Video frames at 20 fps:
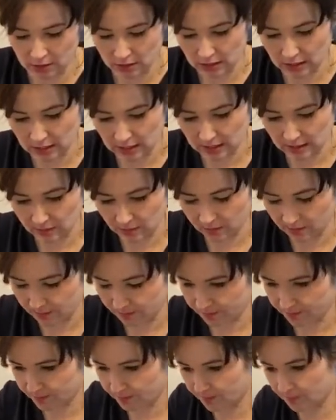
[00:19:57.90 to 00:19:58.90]
Now,
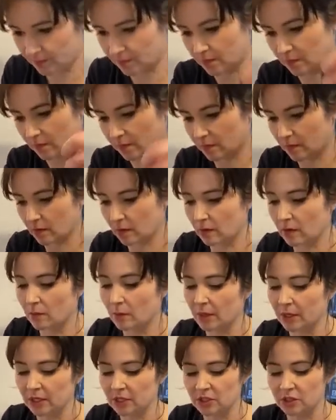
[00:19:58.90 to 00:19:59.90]

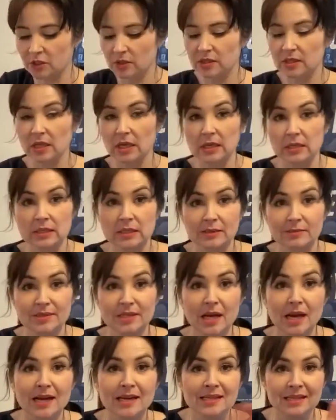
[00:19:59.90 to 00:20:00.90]
we're going to do the side seams,
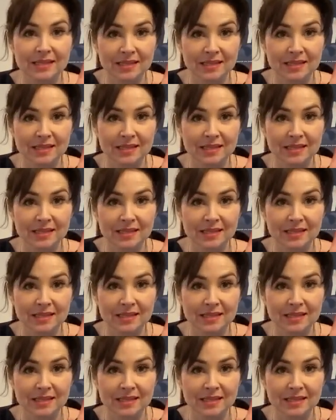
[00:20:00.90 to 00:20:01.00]
guys.